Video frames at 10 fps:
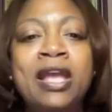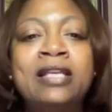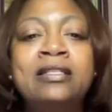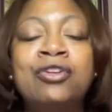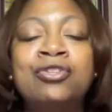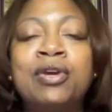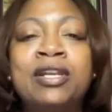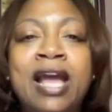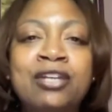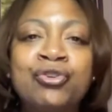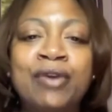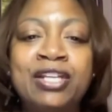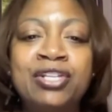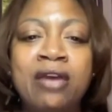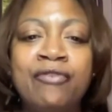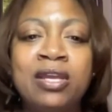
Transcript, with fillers: He's also a National HIV